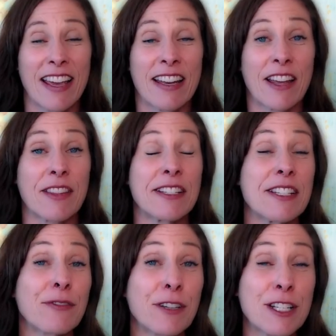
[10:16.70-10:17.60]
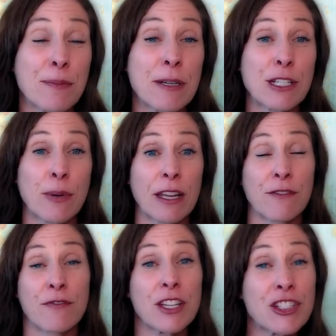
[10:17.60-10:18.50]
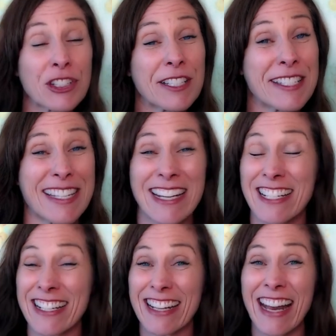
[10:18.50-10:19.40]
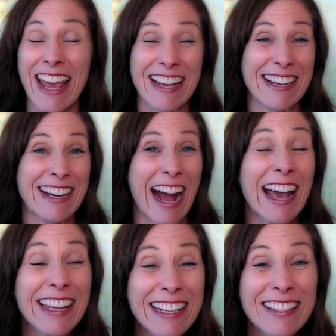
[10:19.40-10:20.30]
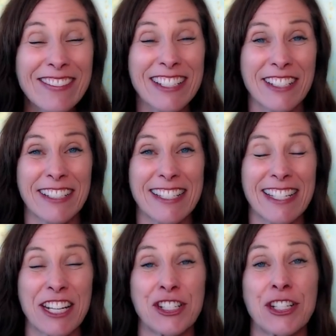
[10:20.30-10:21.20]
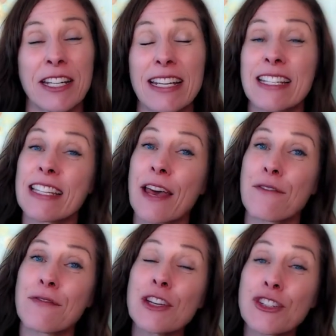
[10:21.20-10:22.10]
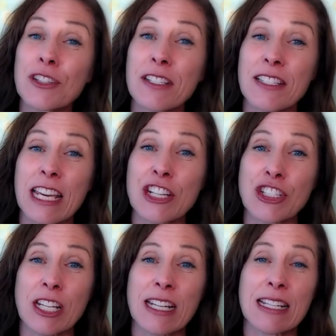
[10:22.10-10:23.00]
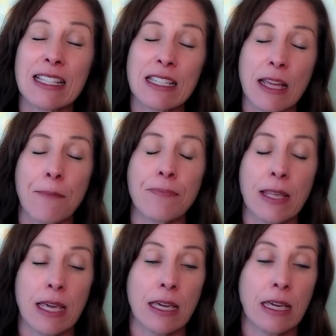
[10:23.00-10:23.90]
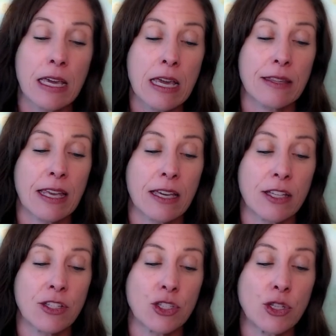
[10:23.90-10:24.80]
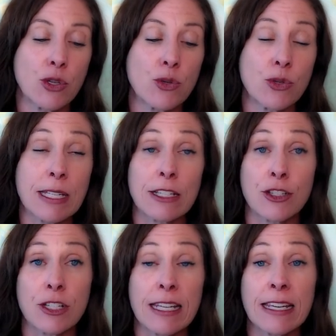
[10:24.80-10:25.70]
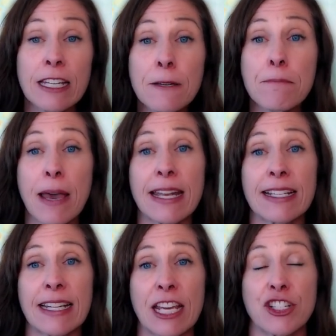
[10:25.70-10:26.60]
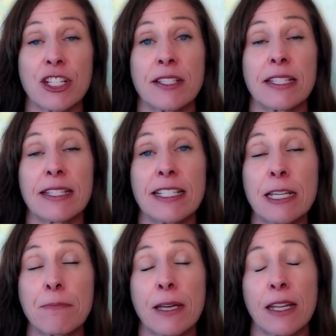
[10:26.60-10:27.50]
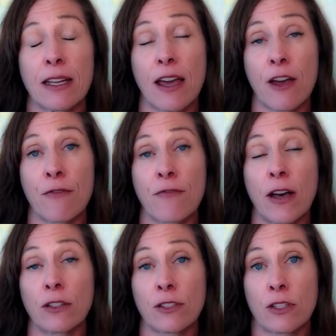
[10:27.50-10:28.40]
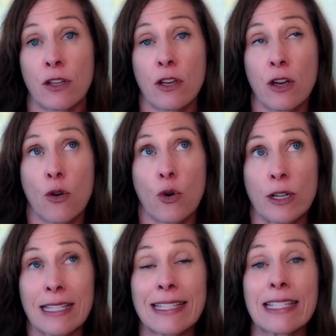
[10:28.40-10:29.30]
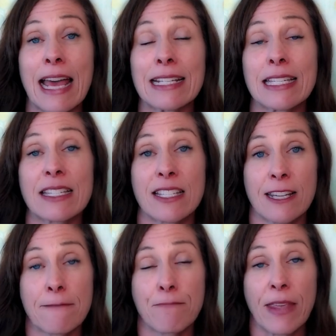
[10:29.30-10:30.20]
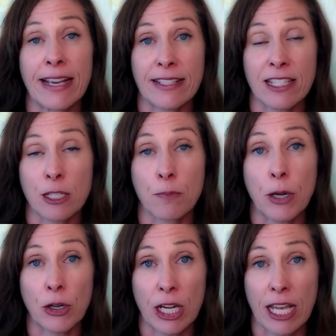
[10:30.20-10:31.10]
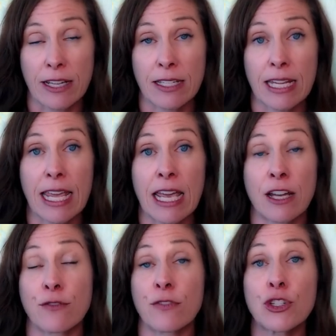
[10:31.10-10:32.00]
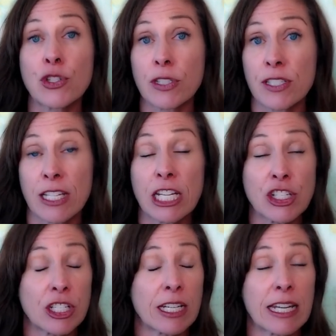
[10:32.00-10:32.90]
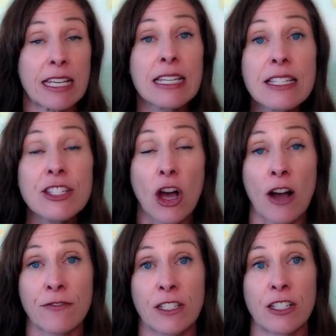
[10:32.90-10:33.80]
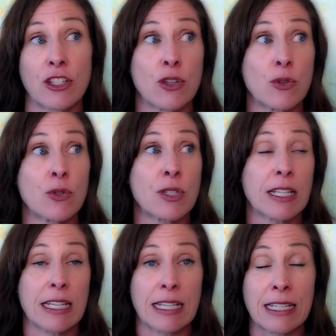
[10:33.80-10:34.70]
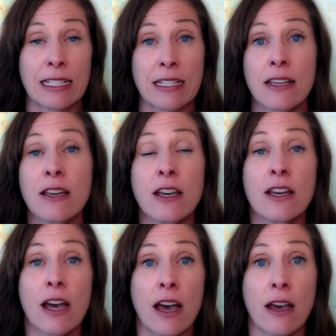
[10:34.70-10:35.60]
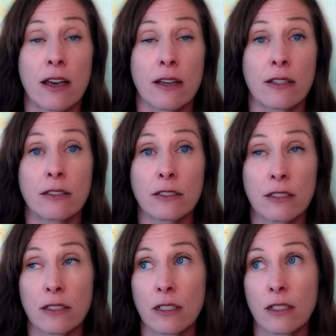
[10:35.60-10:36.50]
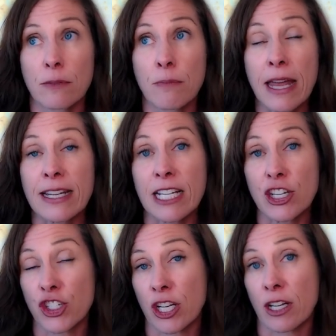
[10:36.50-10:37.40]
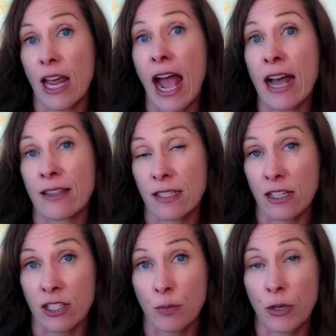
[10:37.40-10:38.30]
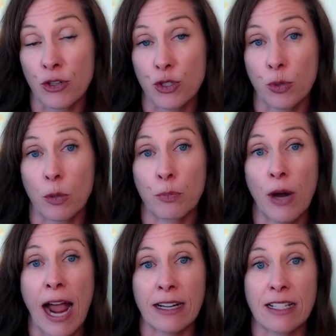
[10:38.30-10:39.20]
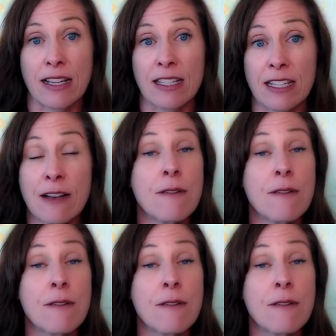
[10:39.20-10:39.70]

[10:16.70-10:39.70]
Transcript: Now the difference between visualization and guided visualization is that visualization is something that is used in meditation to deepen a felt or sensed experience. And visualization is often used in uh, meditation as a spiritual practice.